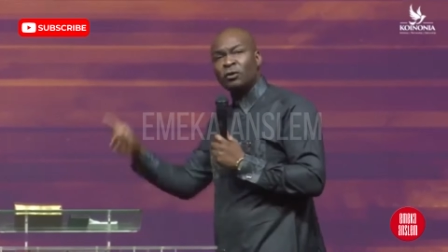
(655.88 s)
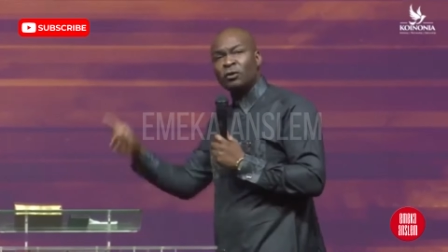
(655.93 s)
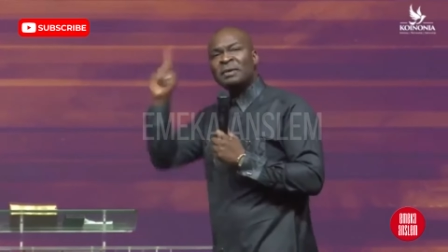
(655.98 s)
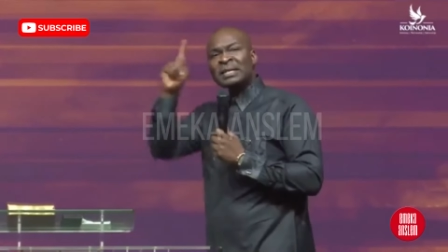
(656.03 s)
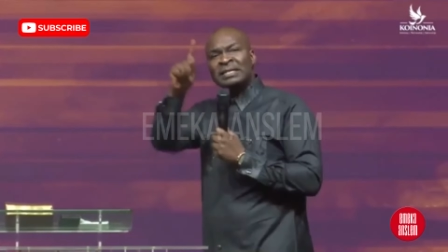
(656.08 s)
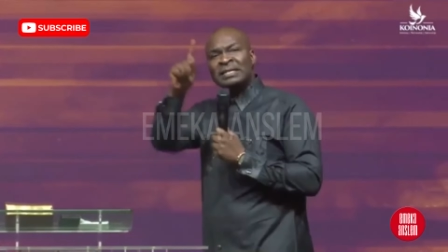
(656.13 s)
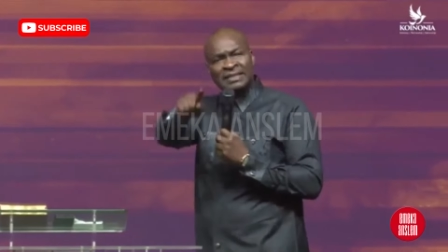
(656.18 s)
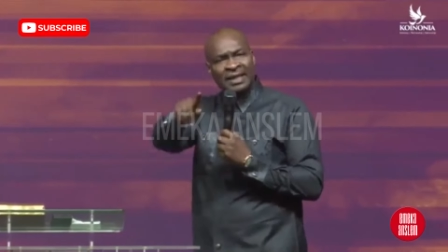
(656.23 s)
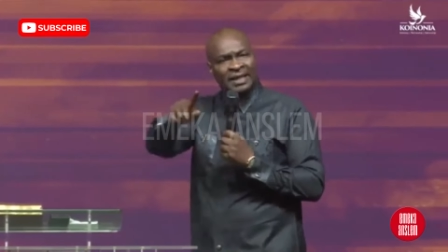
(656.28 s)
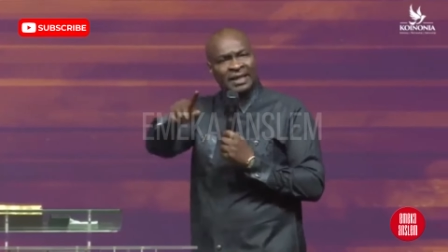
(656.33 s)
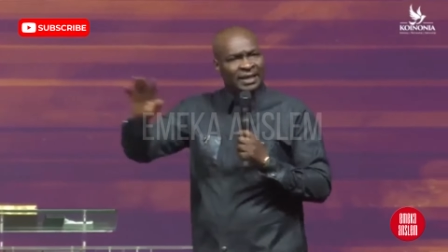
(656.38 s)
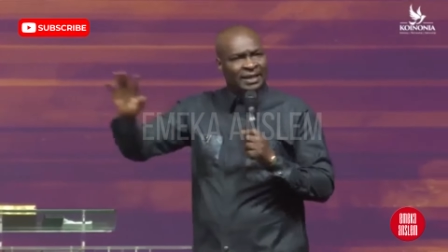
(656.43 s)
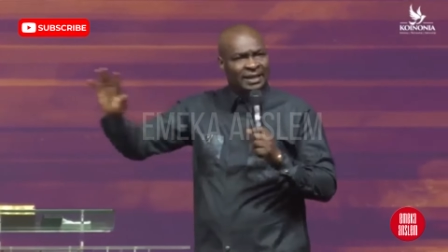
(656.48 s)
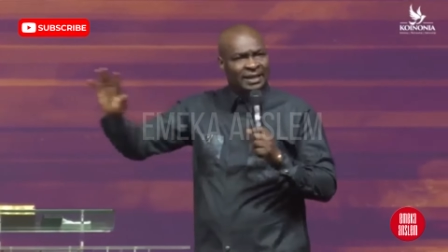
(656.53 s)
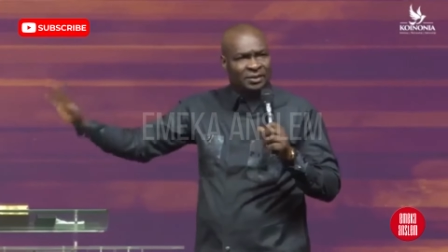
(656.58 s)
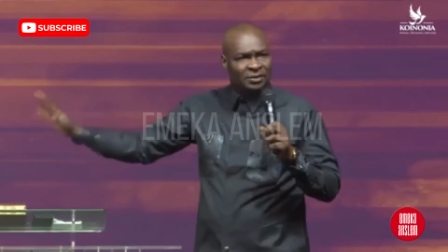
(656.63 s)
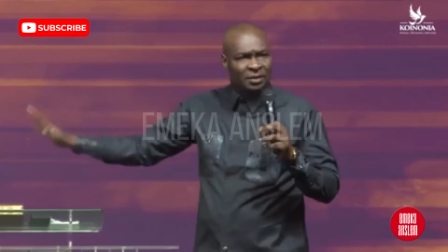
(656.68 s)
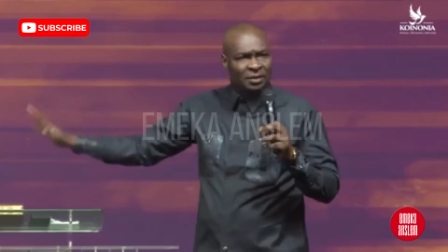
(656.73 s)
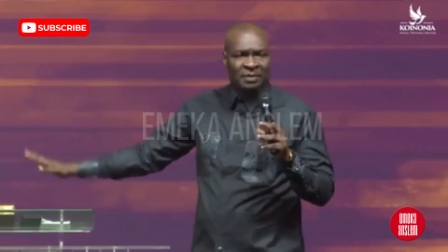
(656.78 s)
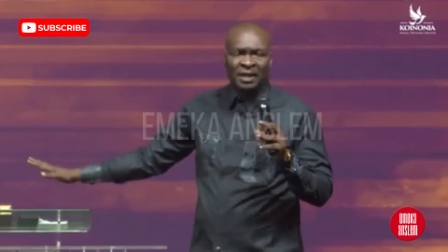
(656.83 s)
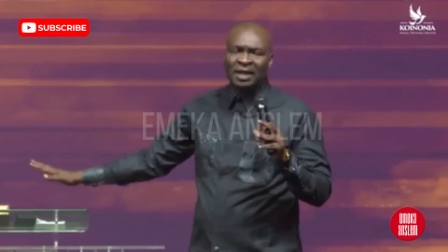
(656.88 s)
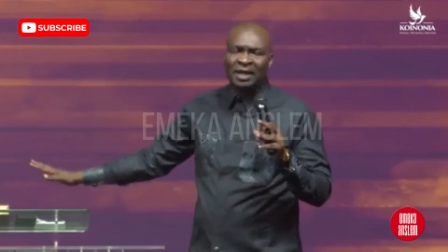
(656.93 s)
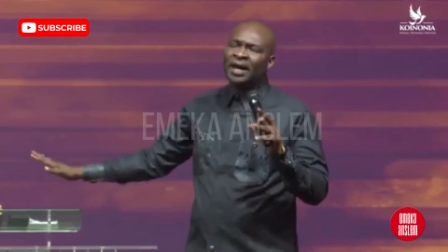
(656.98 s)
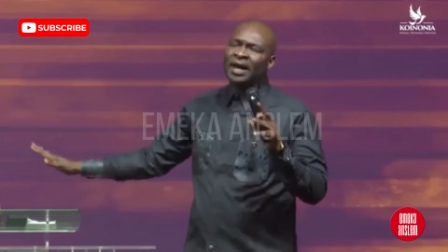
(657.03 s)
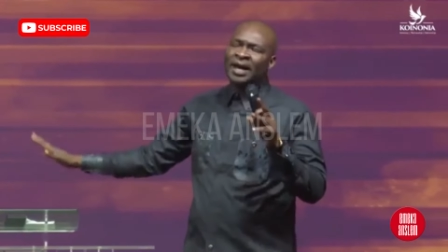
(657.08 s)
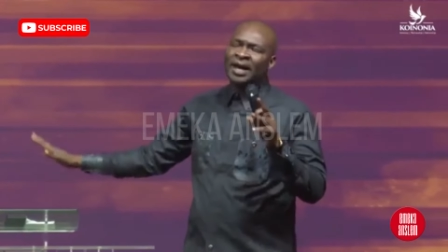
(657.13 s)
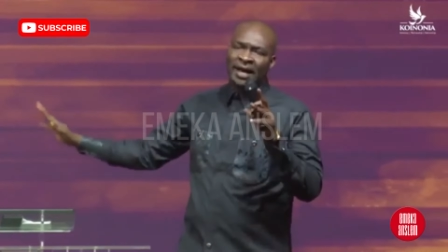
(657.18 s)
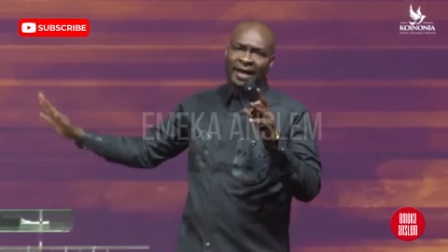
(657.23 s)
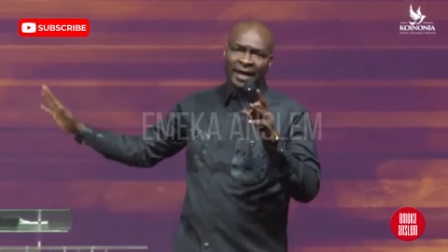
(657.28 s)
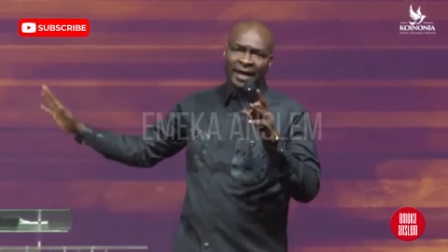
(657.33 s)
been singing it.
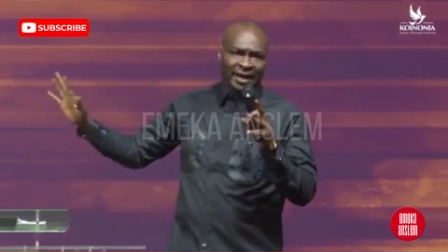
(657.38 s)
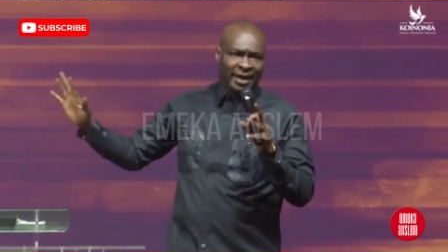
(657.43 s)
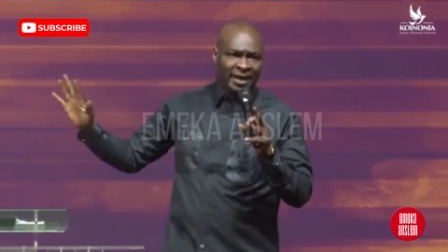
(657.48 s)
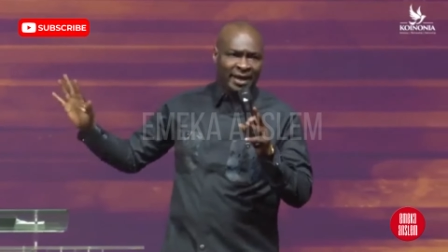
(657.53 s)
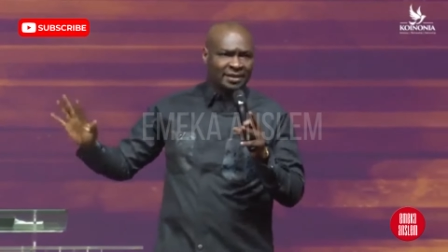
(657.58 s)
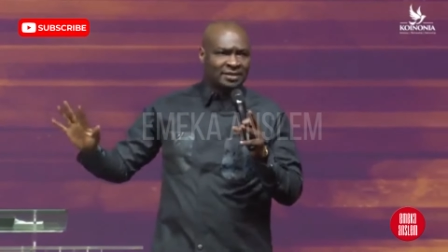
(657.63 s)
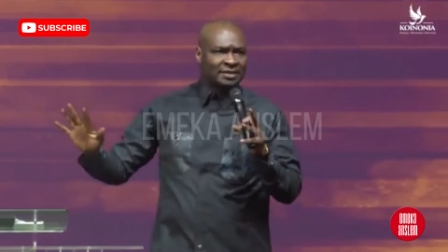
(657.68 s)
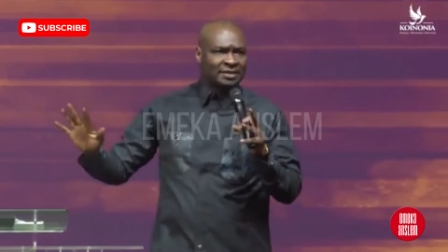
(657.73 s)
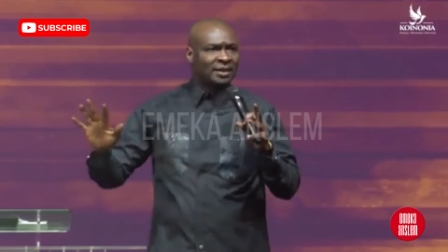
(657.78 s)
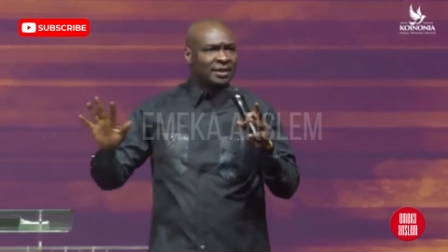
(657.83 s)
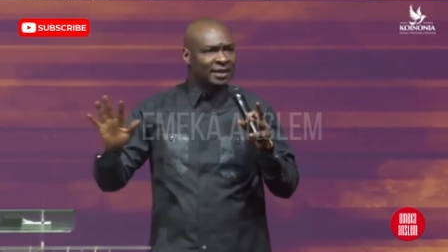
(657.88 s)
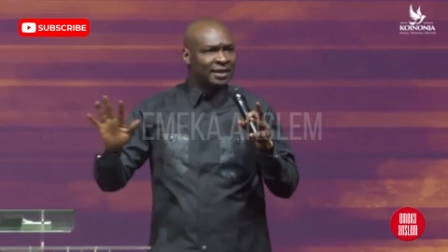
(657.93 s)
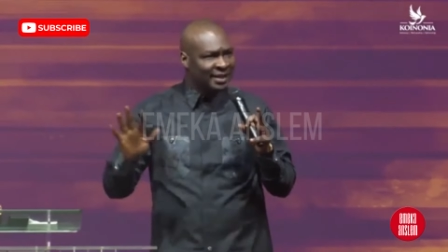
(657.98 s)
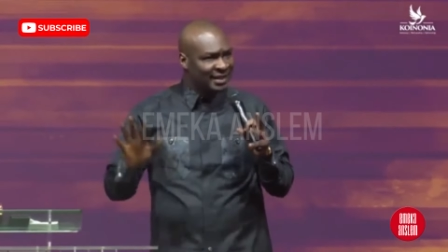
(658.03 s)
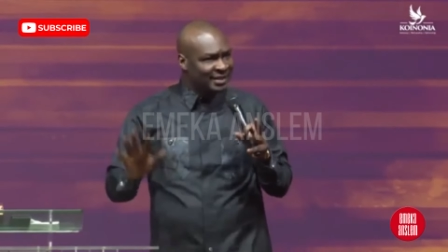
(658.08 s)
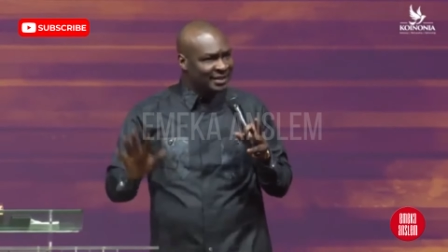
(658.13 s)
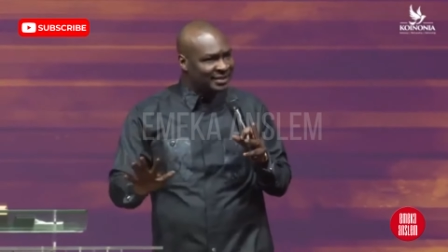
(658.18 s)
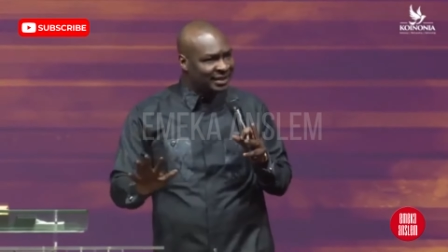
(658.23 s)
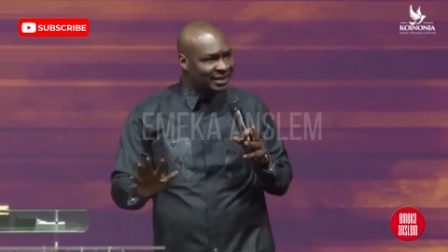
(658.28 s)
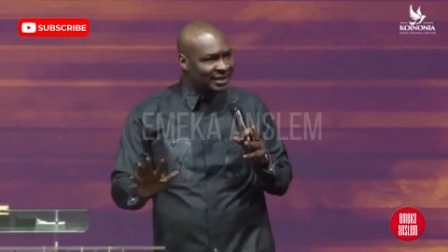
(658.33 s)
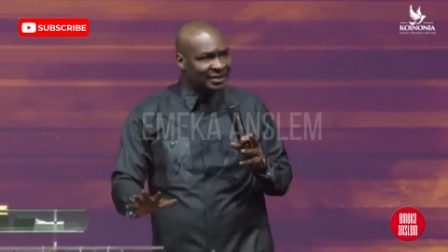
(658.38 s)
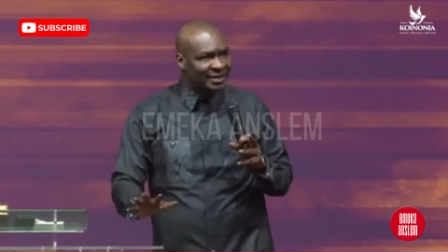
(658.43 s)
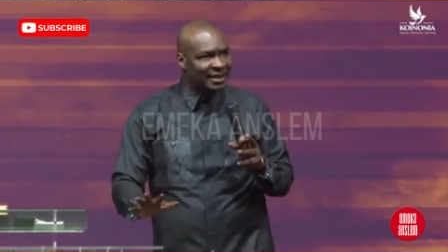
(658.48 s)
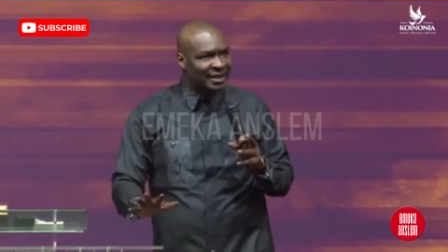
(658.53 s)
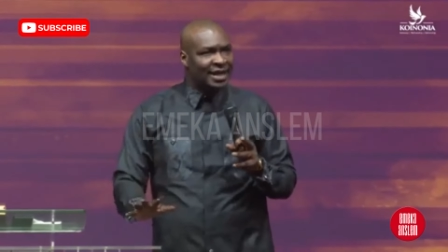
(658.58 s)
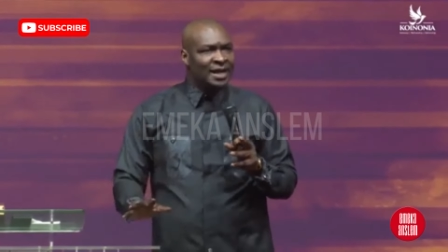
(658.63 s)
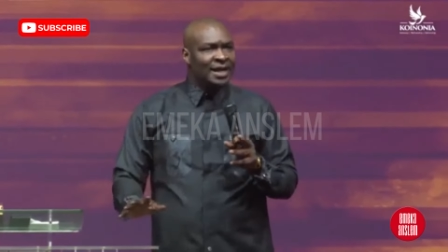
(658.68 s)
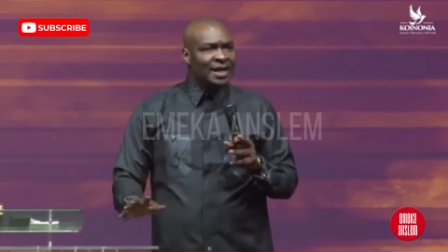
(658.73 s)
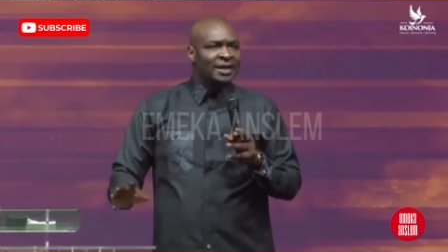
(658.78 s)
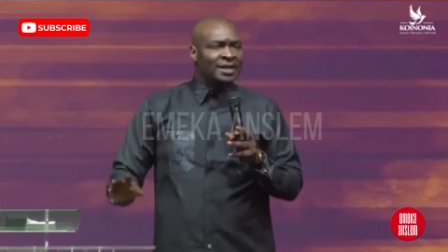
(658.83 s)
Yes, listen.
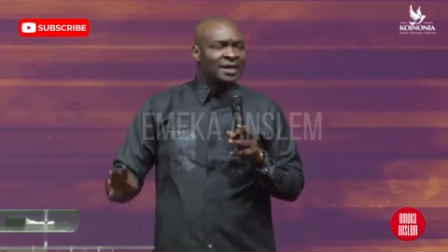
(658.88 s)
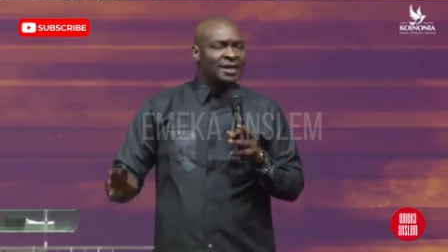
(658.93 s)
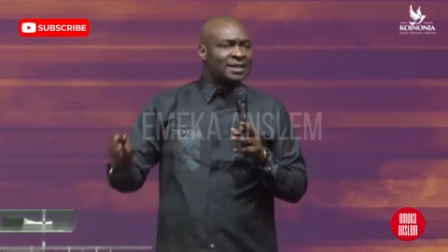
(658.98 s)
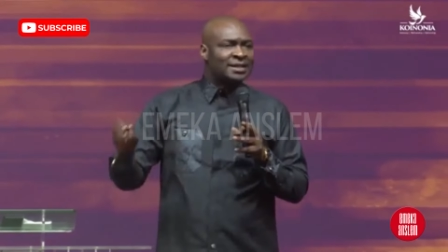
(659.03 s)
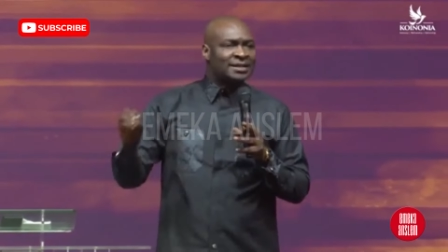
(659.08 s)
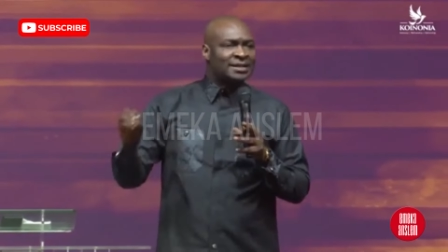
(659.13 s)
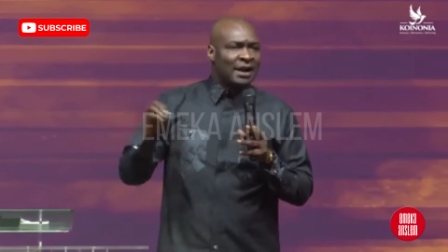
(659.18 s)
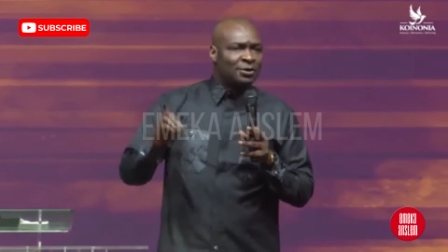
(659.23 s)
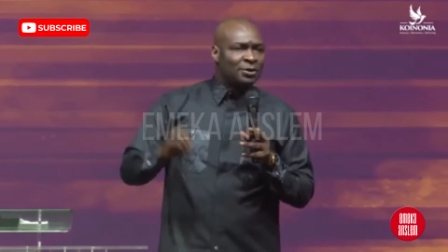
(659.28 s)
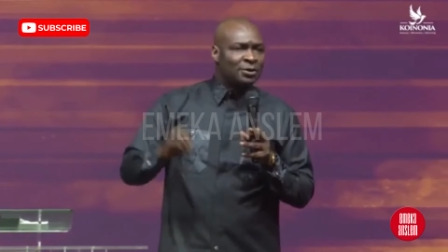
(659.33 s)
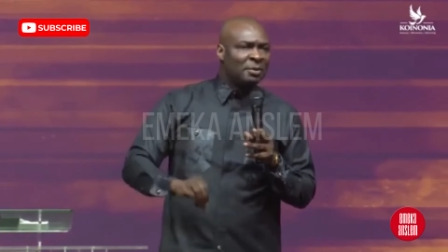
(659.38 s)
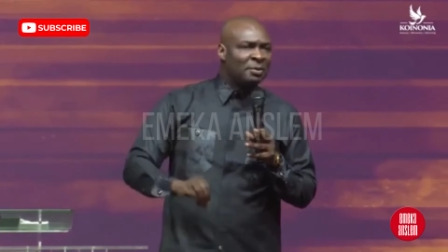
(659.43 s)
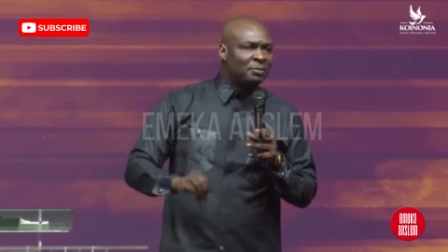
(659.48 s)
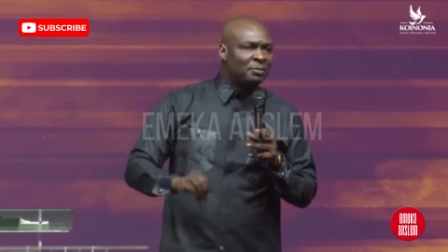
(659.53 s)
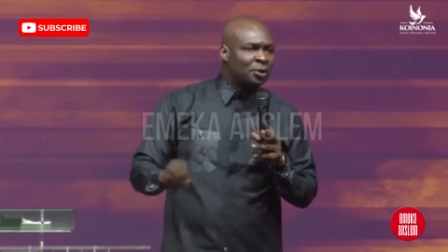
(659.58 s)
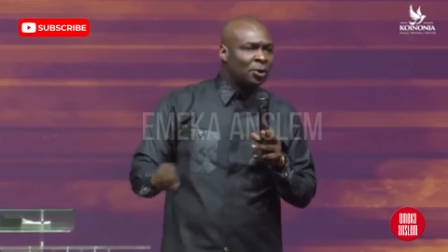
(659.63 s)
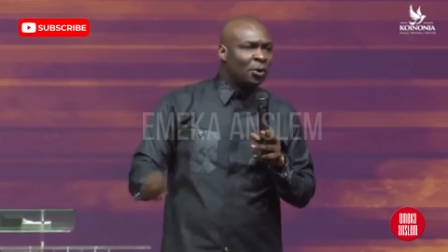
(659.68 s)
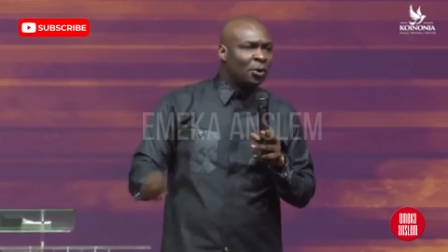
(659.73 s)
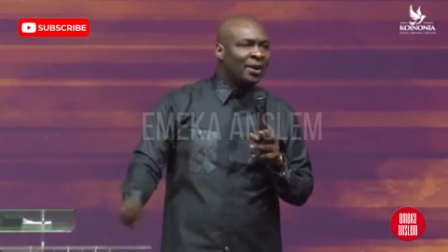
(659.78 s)
This is how you people don't